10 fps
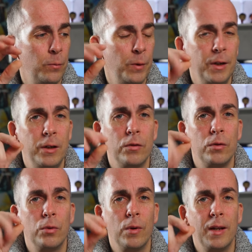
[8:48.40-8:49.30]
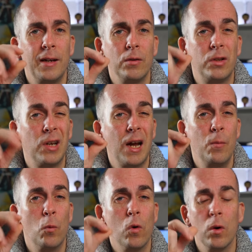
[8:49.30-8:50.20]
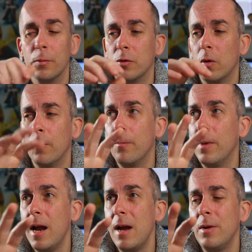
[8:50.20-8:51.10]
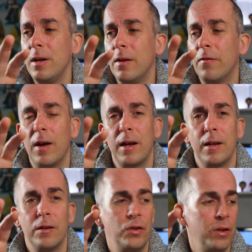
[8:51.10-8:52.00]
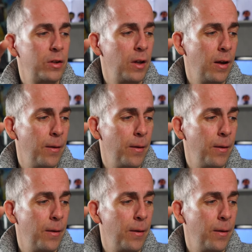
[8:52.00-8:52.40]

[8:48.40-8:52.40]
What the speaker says: we need to do a little time warp. So maybe if I can just...